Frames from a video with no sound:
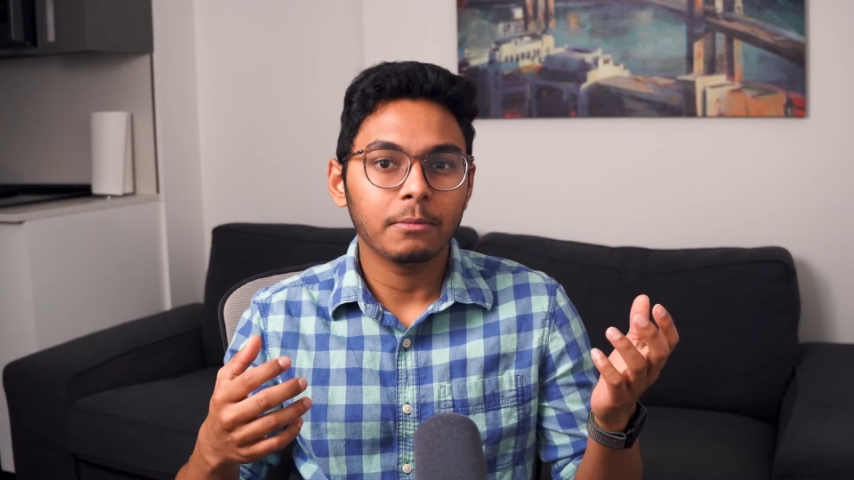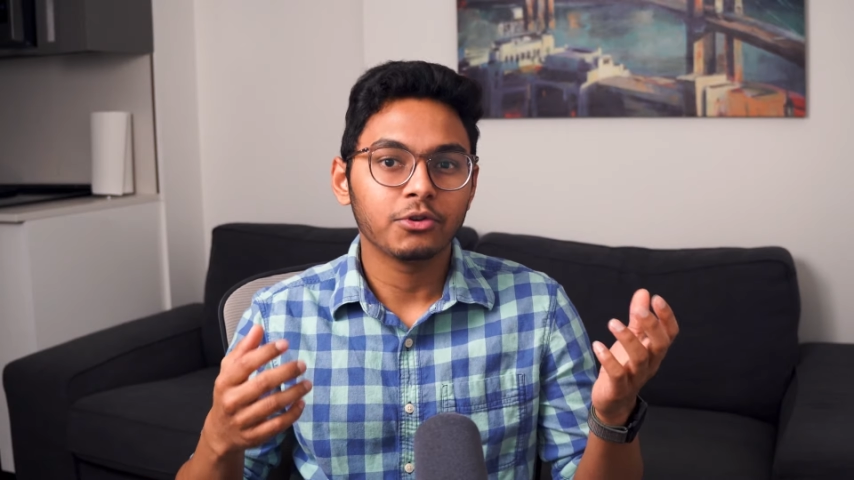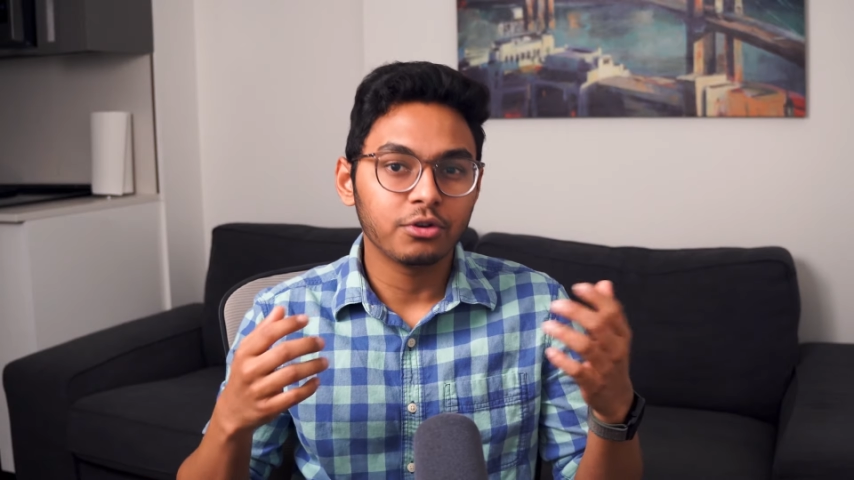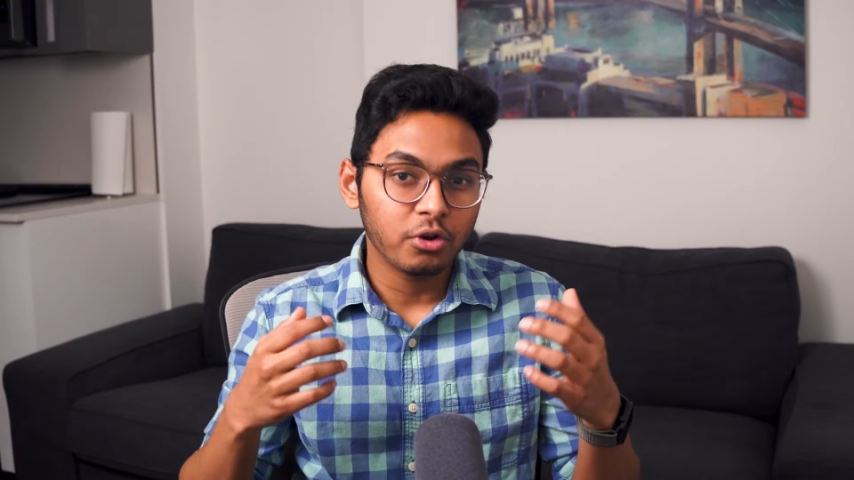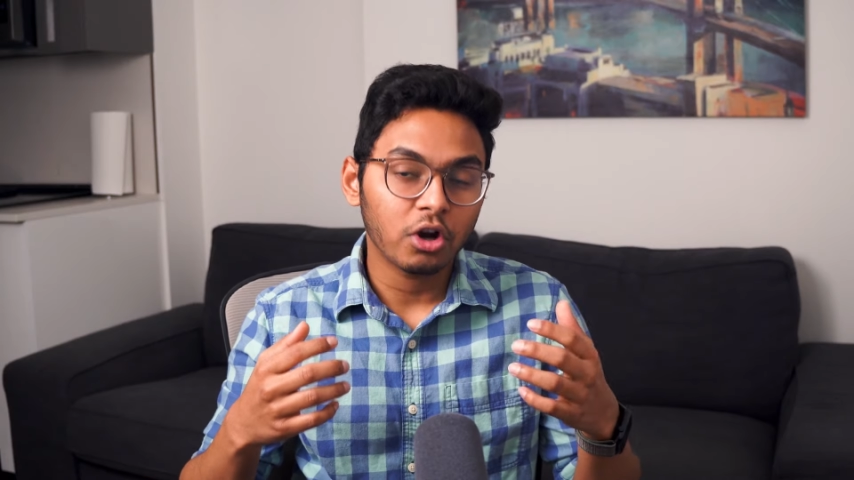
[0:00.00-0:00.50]

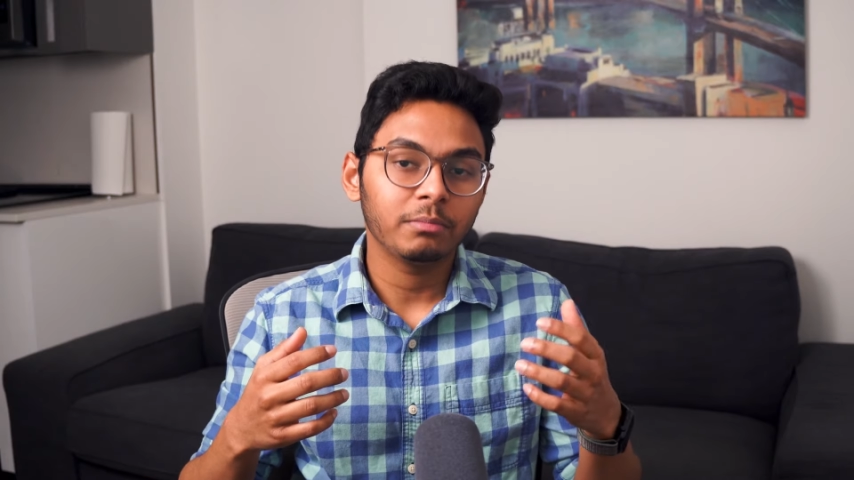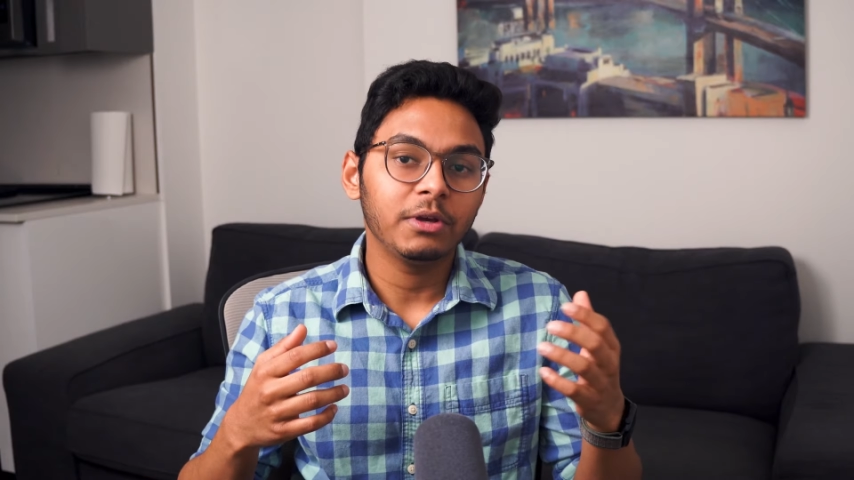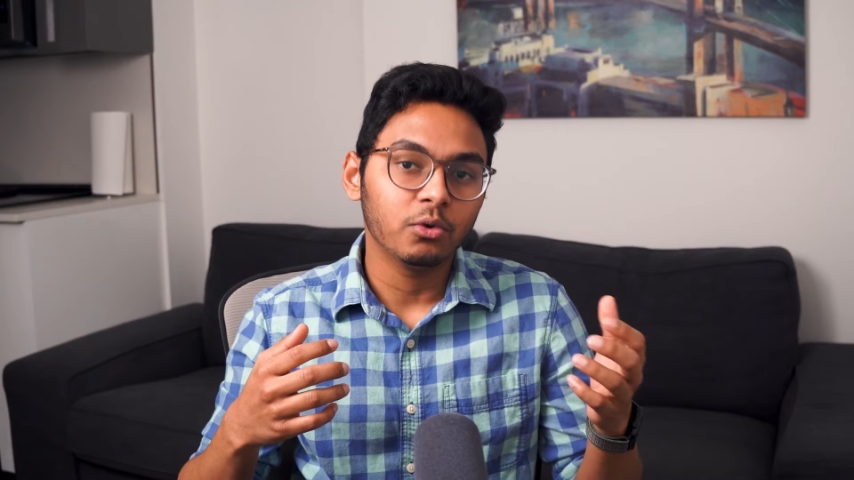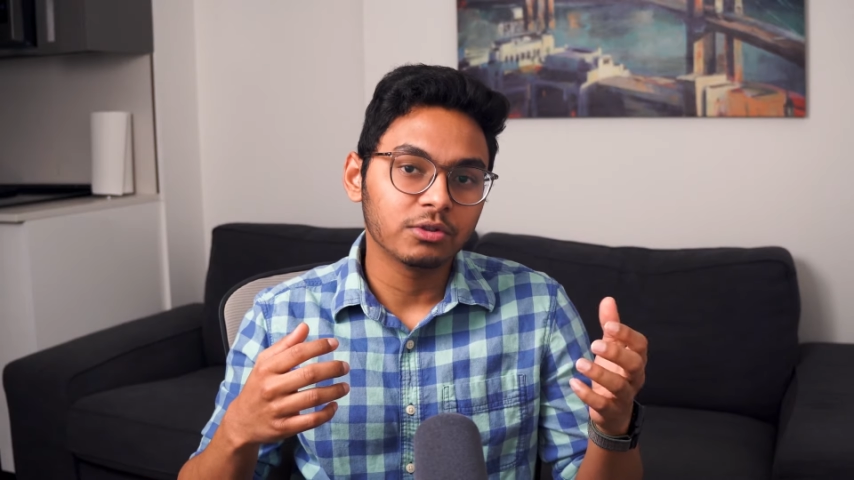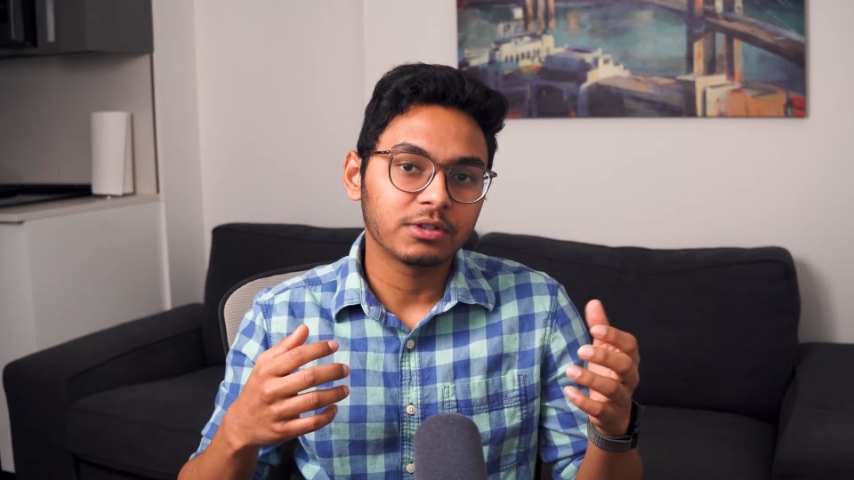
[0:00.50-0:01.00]
should not
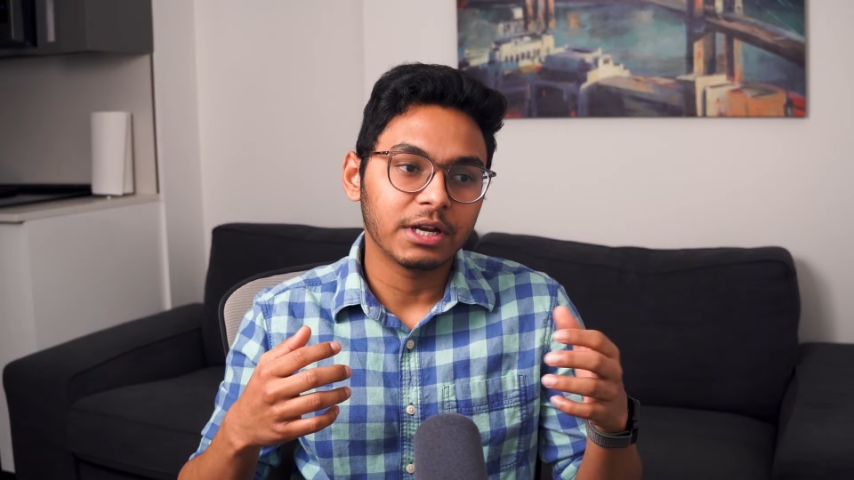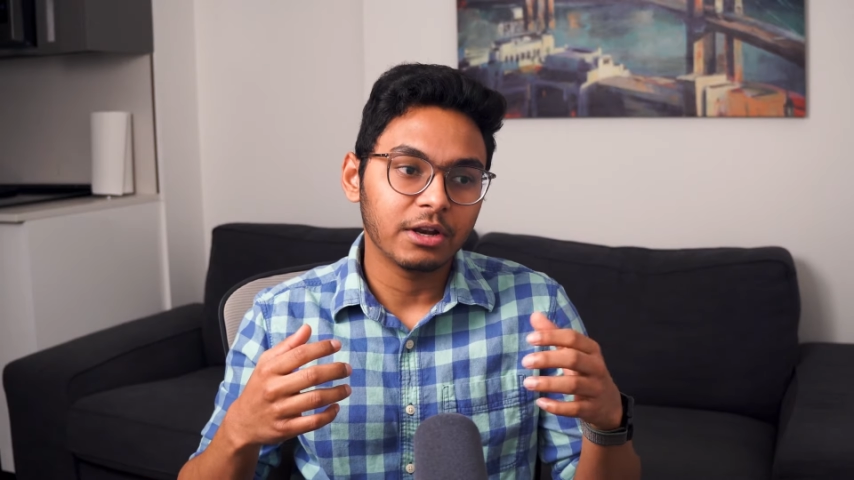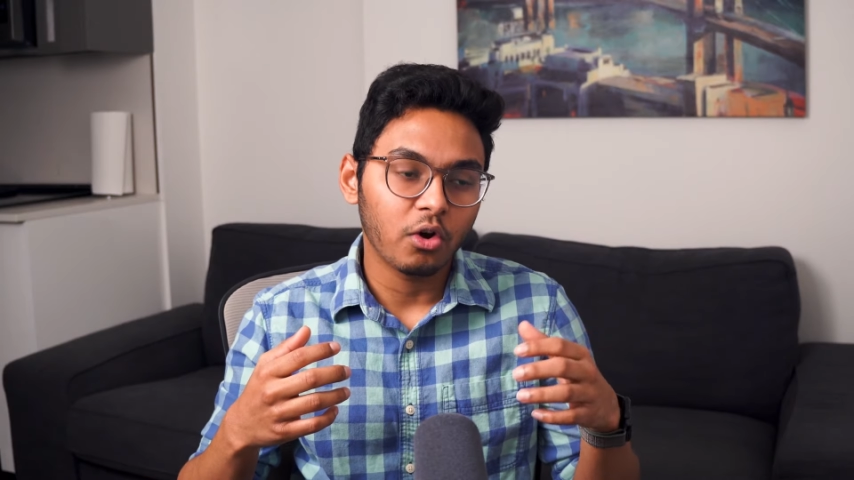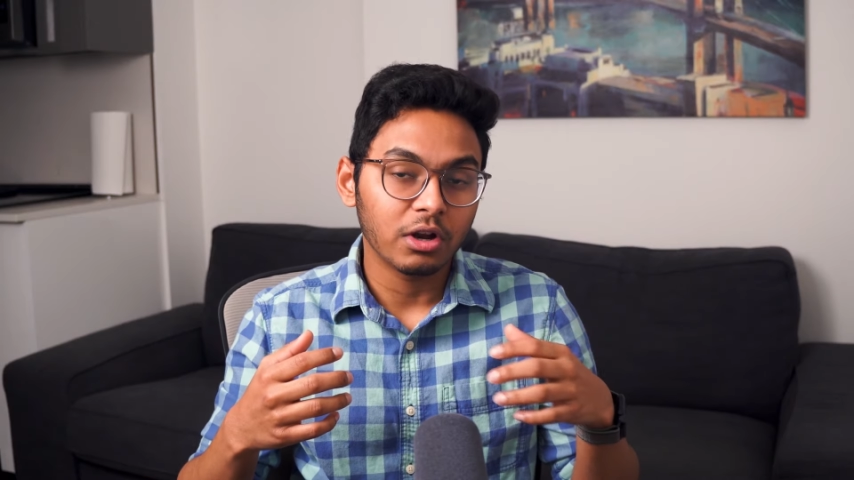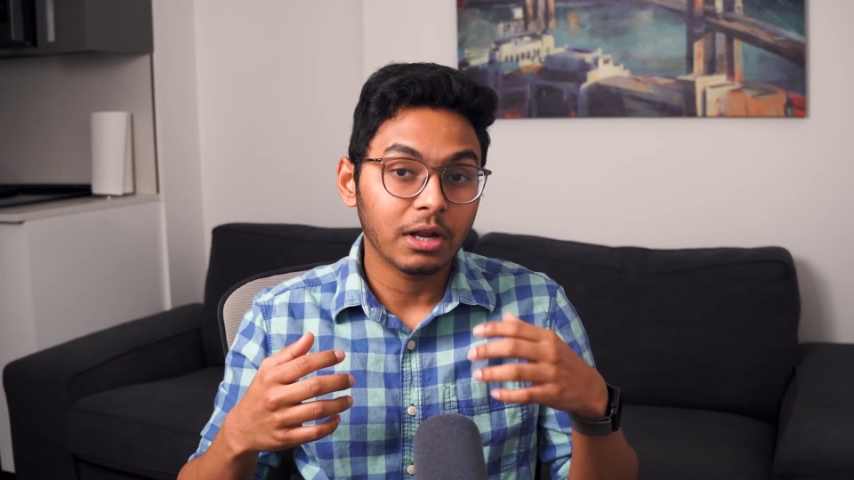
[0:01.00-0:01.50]
be hosted on